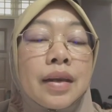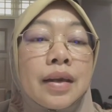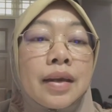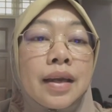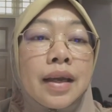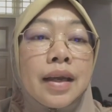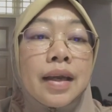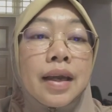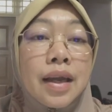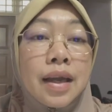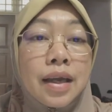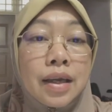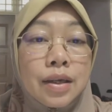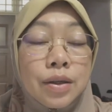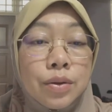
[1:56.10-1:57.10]
Okay,
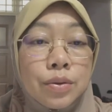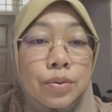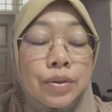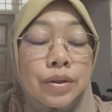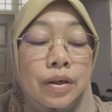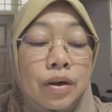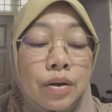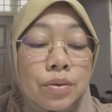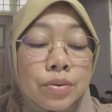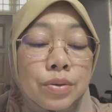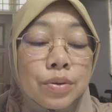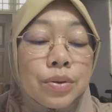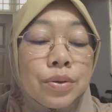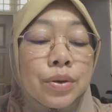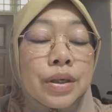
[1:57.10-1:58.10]
you would
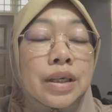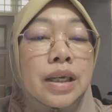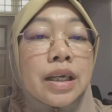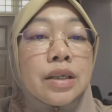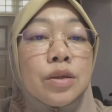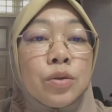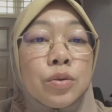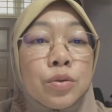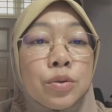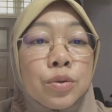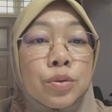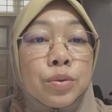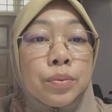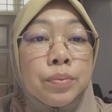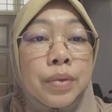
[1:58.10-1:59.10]
also need to
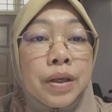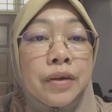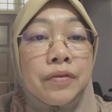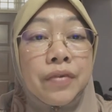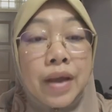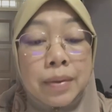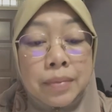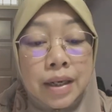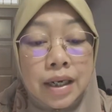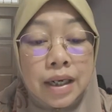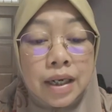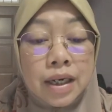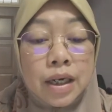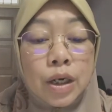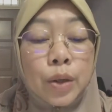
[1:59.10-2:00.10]
be
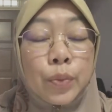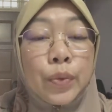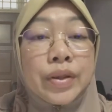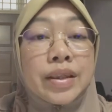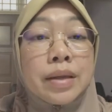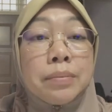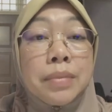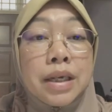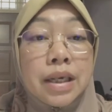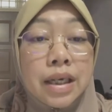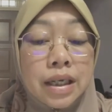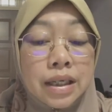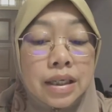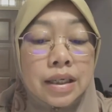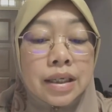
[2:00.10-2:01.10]
familiar with the meaning,
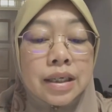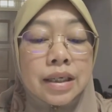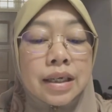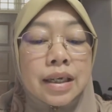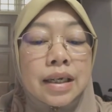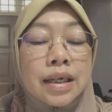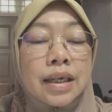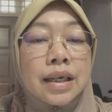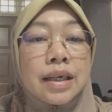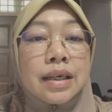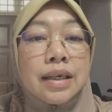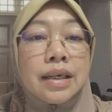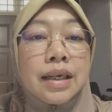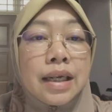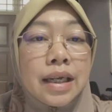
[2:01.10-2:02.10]

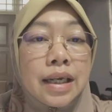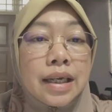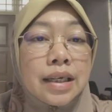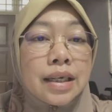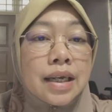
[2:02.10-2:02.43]
need